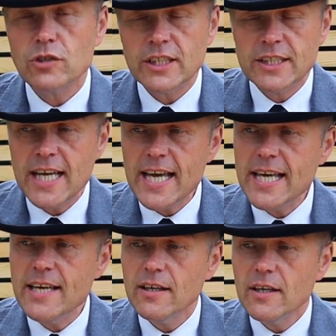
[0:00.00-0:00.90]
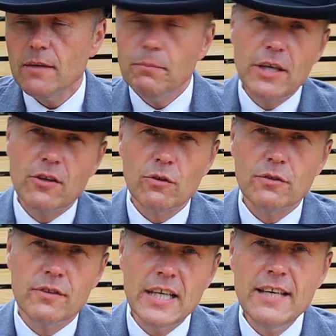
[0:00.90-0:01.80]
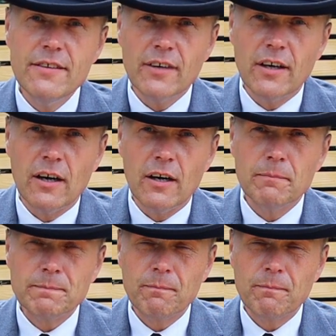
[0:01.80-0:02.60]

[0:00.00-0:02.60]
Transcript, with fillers: today because these are